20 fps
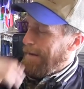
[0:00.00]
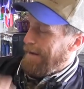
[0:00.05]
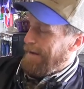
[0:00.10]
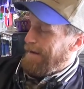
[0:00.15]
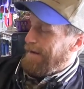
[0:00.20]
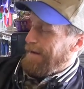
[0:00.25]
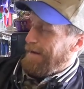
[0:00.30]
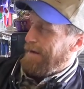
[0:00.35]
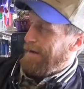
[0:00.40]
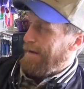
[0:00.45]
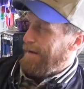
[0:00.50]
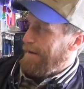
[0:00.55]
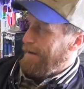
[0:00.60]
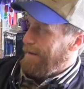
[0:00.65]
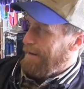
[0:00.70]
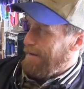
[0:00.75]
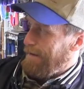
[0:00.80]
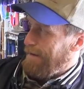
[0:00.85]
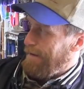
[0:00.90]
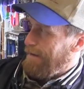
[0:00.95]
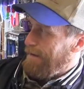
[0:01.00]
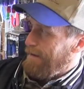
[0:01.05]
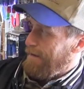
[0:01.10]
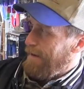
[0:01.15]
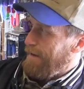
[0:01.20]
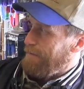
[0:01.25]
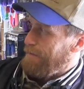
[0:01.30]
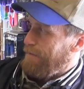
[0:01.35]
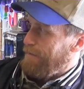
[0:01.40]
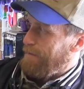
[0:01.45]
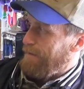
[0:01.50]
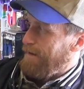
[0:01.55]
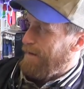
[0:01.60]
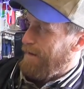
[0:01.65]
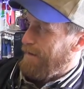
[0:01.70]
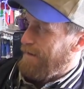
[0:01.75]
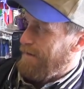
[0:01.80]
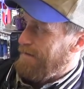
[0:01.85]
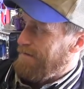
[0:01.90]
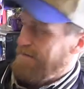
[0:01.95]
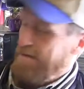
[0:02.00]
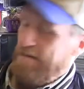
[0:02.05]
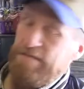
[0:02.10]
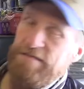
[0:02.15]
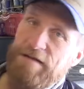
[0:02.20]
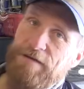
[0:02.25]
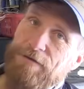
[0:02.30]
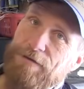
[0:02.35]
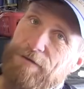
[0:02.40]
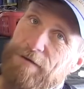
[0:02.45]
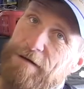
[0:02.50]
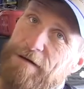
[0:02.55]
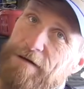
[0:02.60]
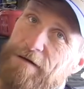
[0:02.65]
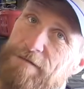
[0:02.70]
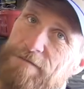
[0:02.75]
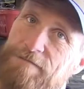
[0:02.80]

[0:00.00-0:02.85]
and uh, that would have been, I think, sixty-three.